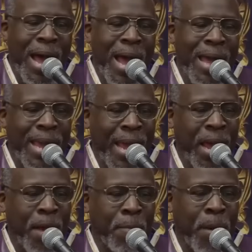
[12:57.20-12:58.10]
I
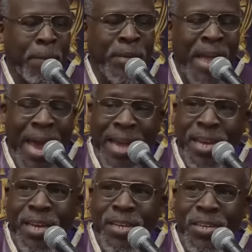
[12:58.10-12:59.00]
am
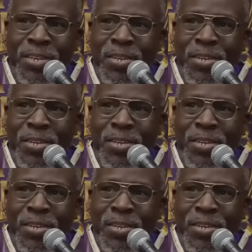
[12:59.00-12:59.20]
black.